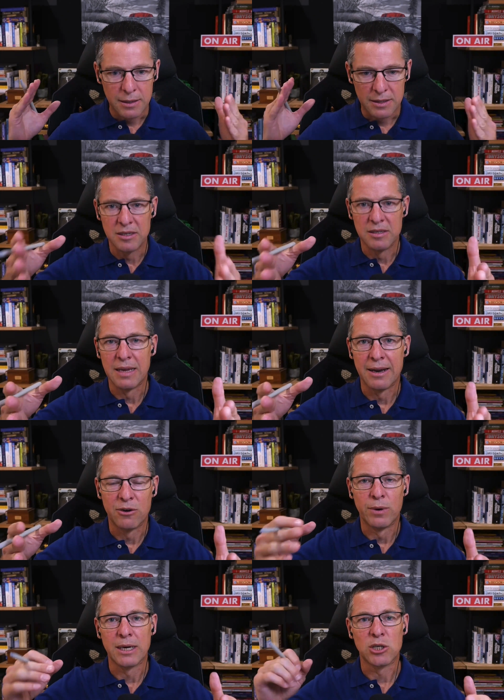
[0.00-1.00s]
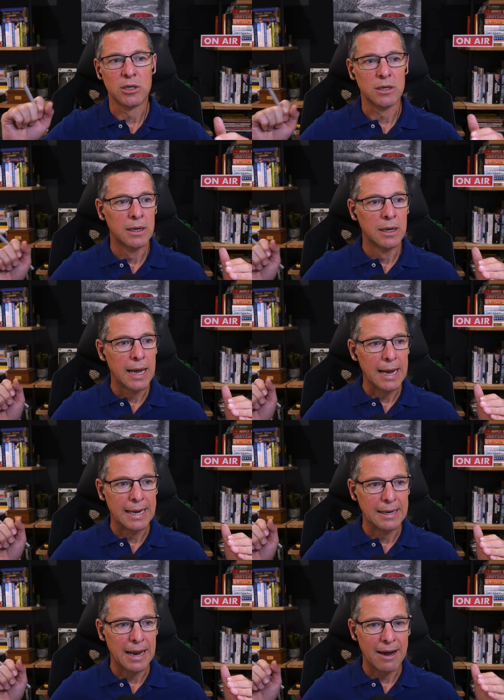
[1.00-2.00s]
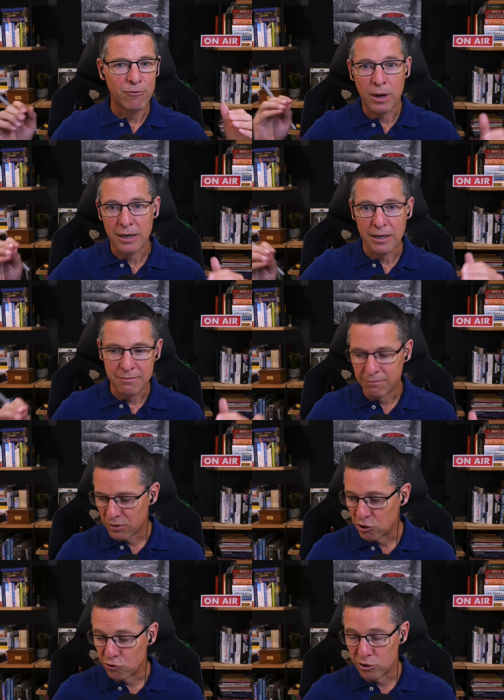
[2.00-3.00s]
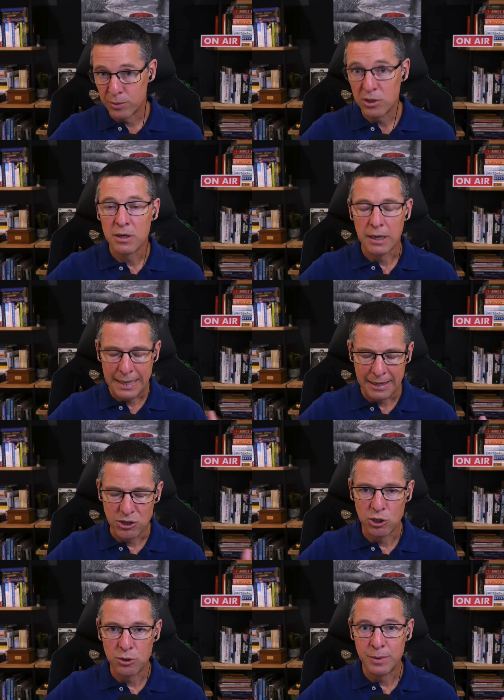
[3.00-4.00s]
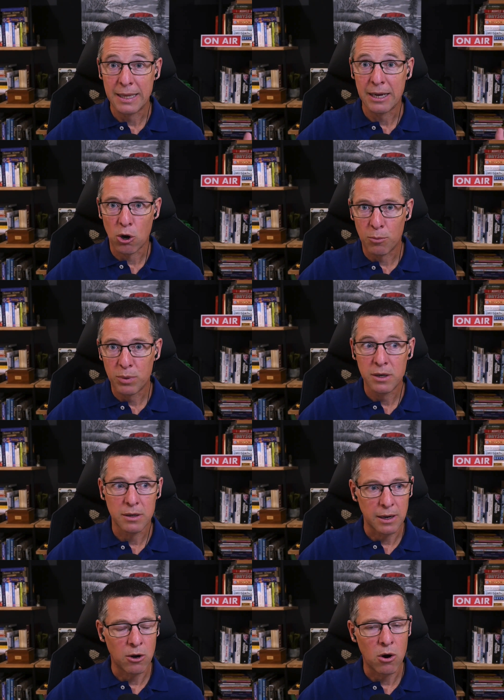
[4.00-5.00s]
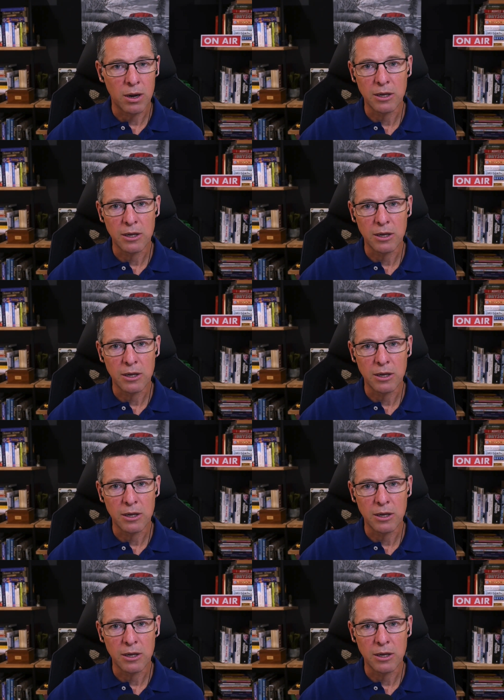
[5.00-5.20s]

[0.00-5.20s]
this is our direction, and everyone can contribute. Again, assuming they're competent and highly